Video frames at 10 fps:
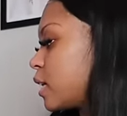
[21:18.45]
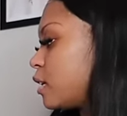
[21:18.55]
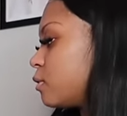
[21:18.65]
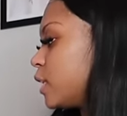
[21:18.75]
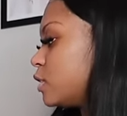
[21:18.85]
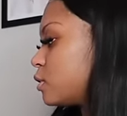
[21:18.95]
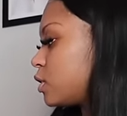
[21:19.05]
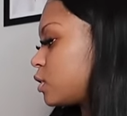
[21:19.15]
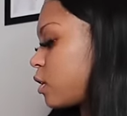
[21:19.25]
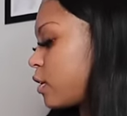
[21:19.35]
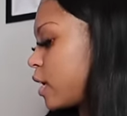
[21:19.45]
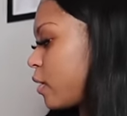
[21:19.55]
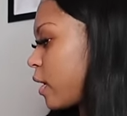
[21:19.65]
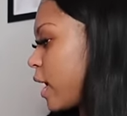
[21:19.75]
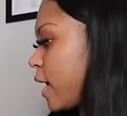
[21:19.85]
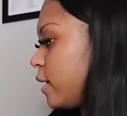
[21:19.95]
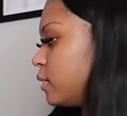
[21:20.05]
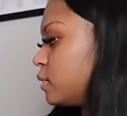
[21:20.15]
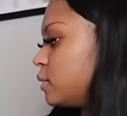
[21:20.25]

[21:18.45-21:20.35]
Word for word: going to read you a story, okay?